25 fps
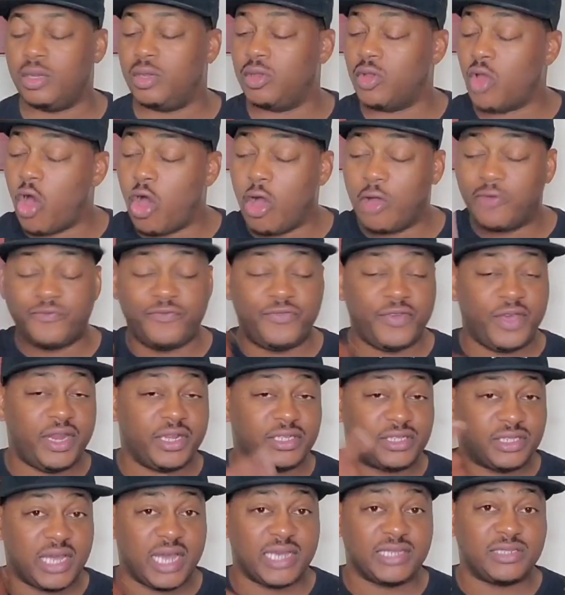Long
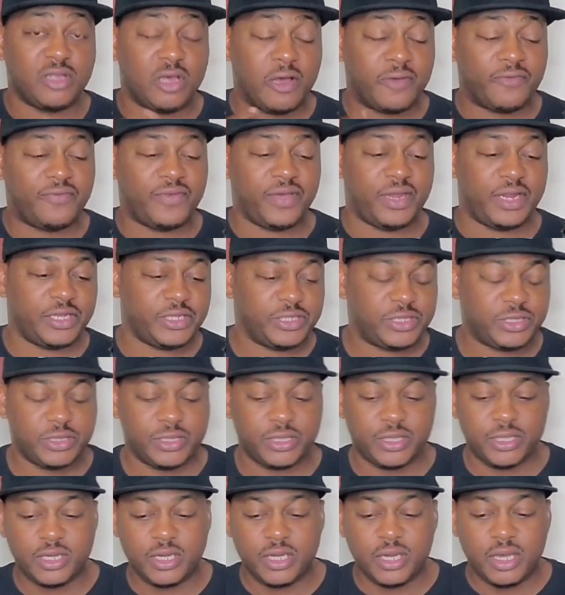finish, nice long
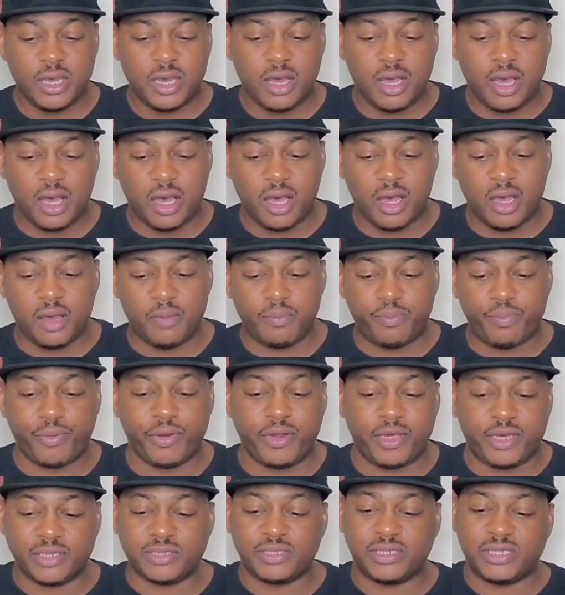finish.
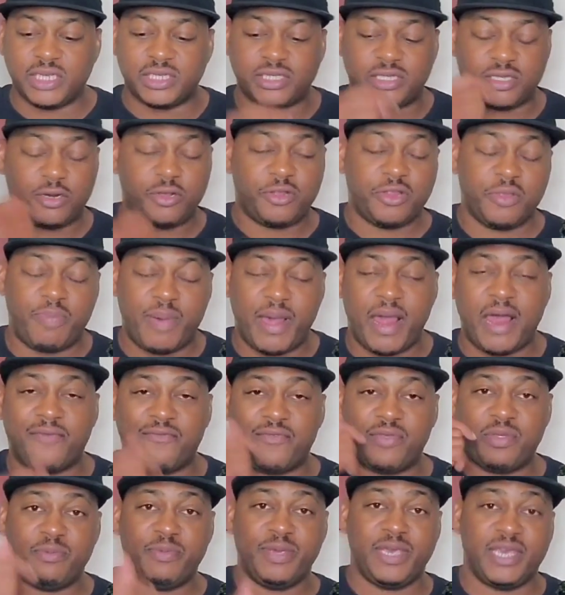Pretty consistent on the
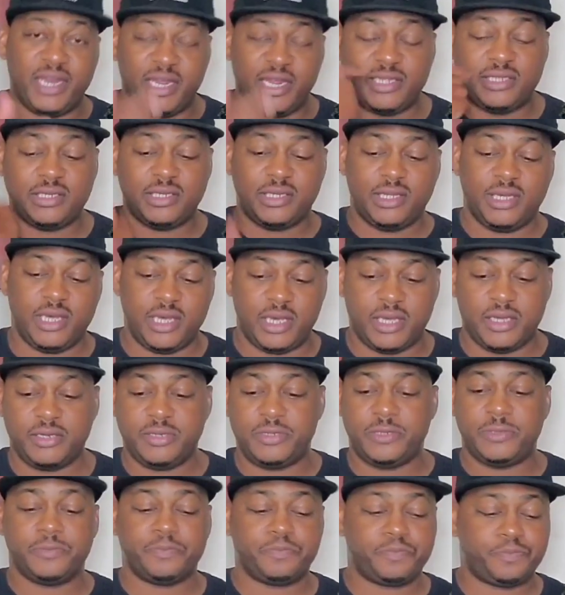palate from the beginning to the
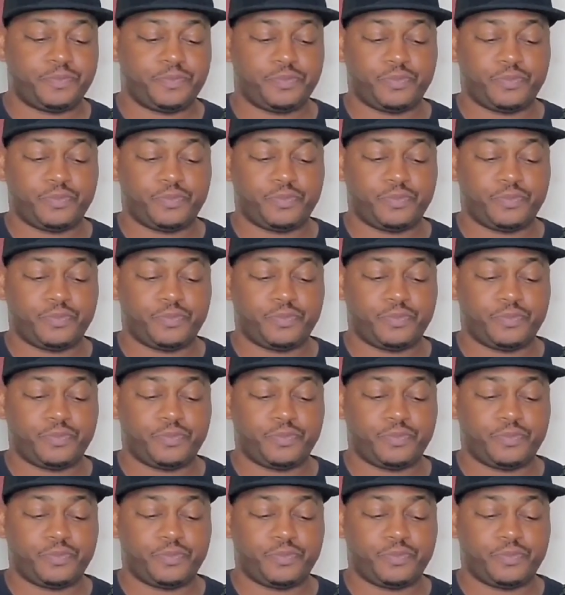end.